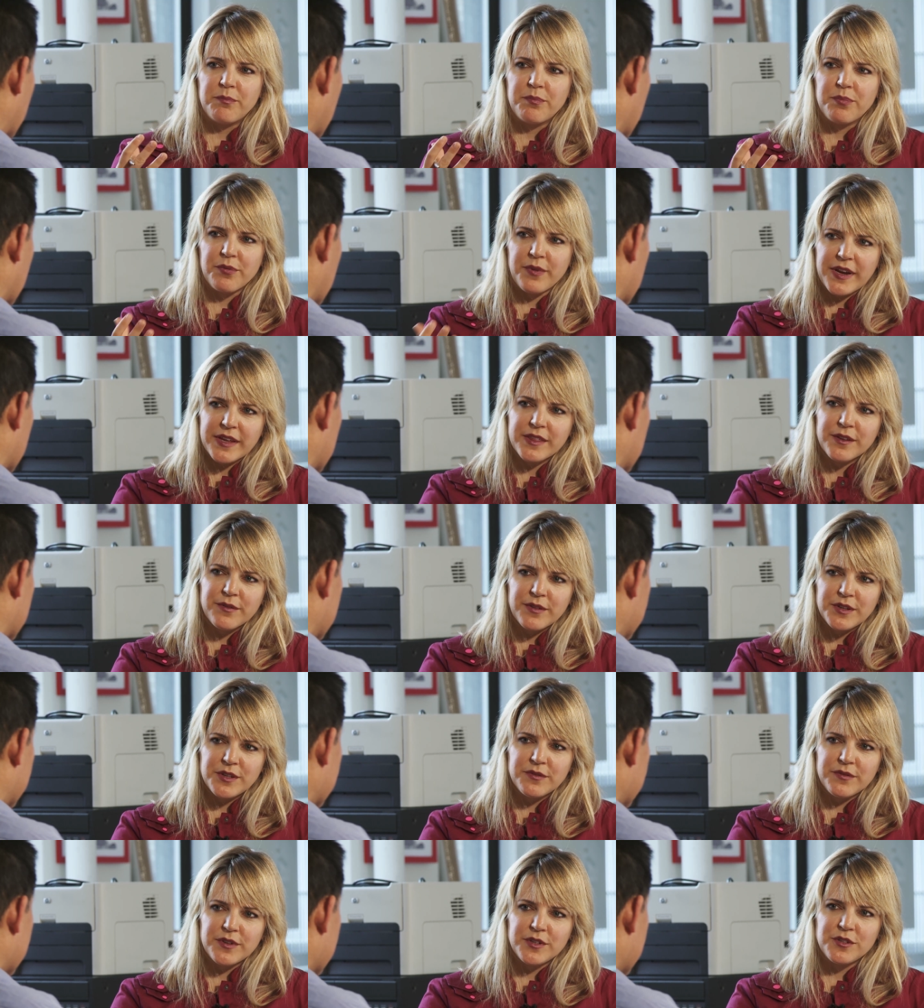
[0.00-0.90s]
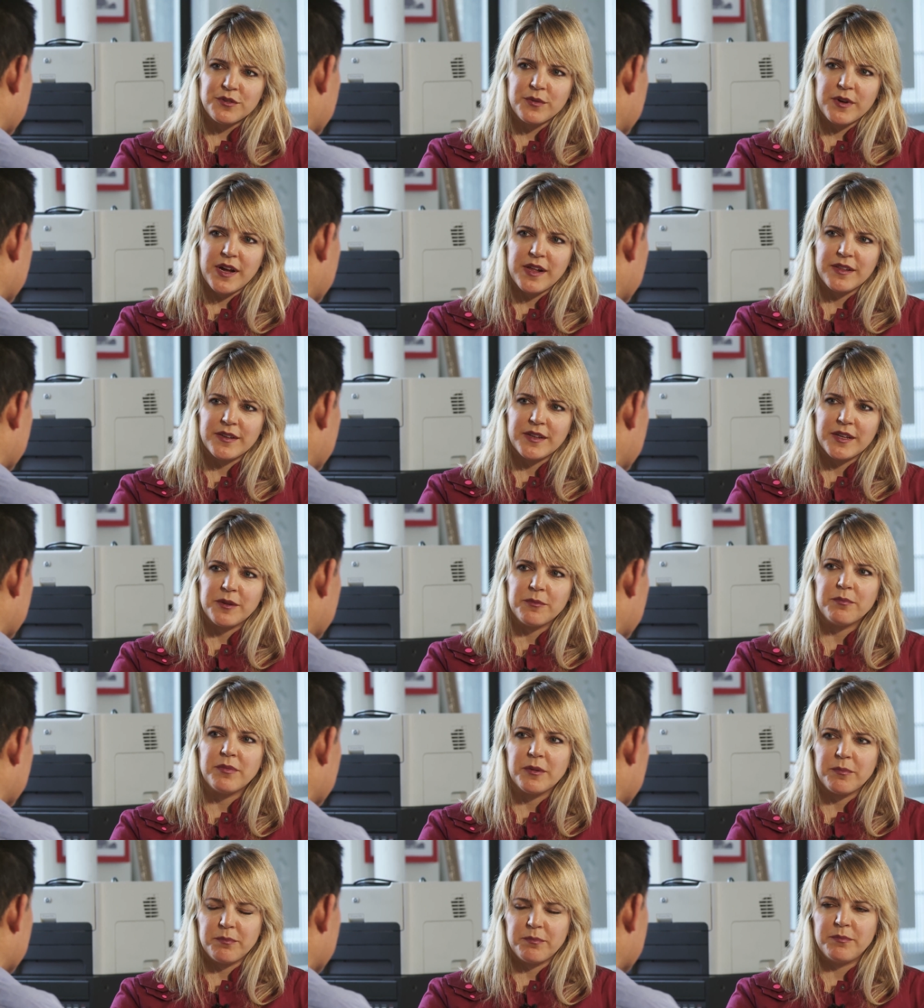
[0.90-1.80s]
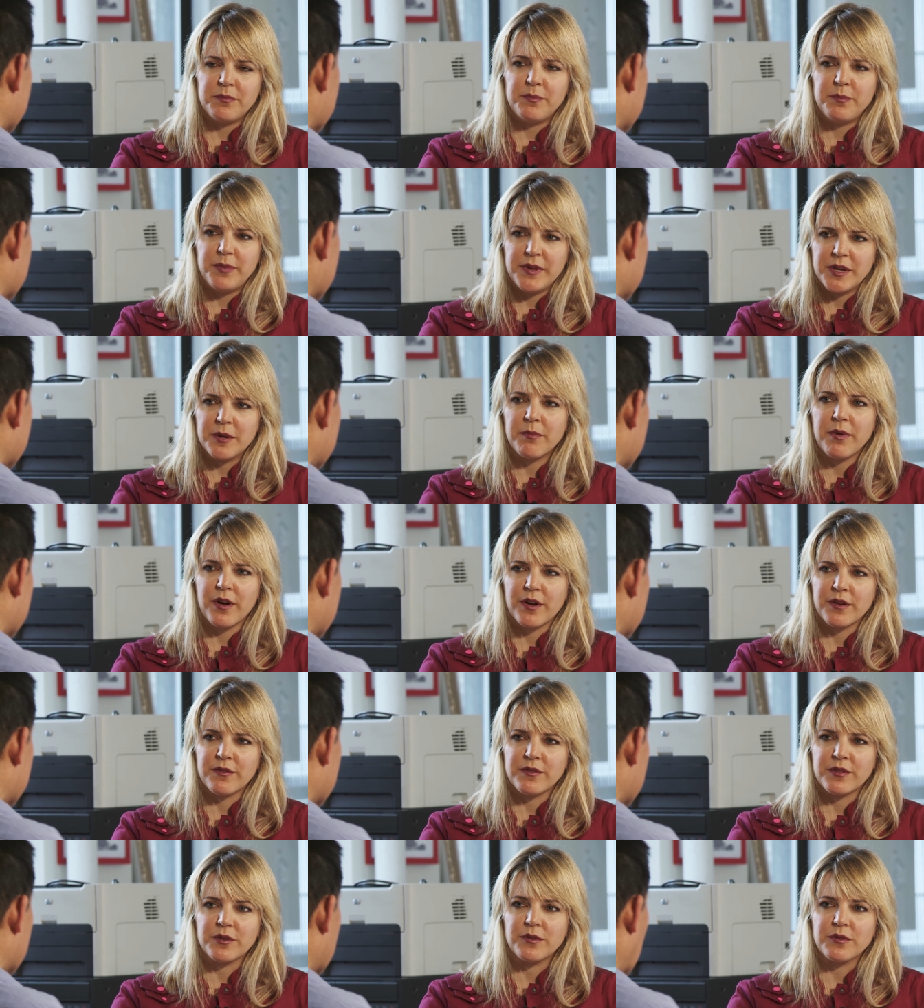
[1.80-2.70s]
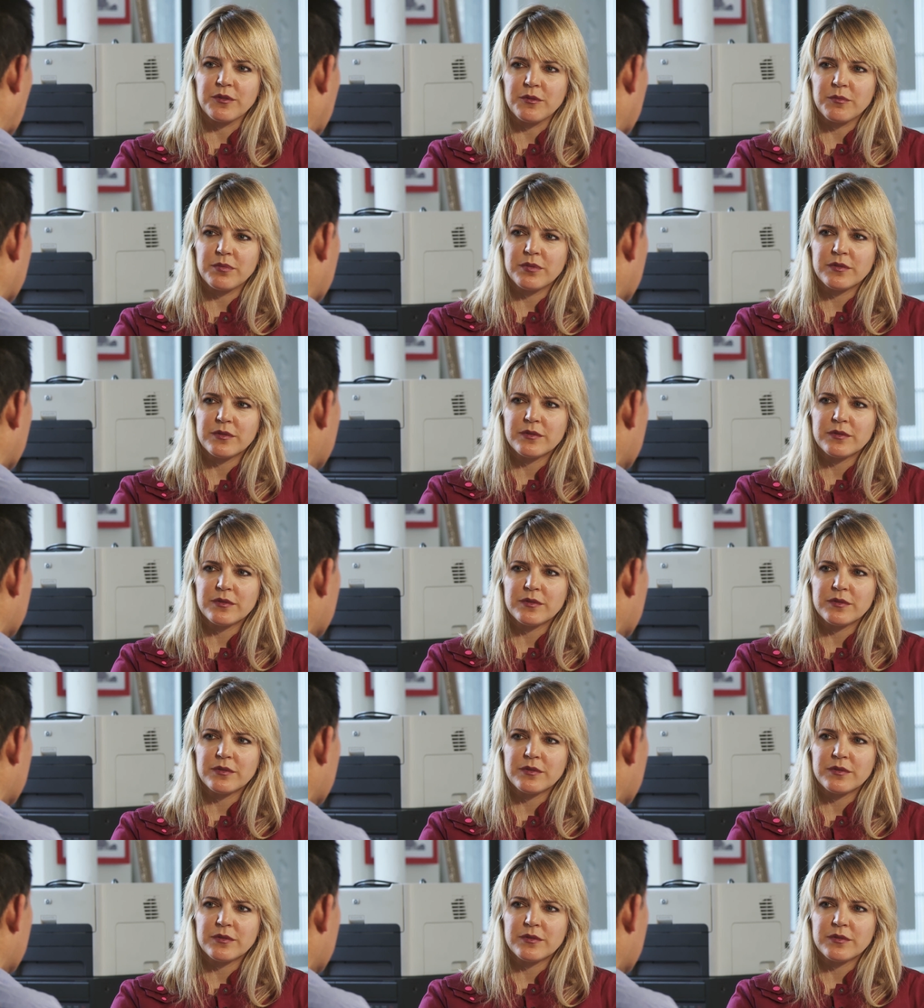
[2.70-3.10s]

bring their individuality, but be a part of the group.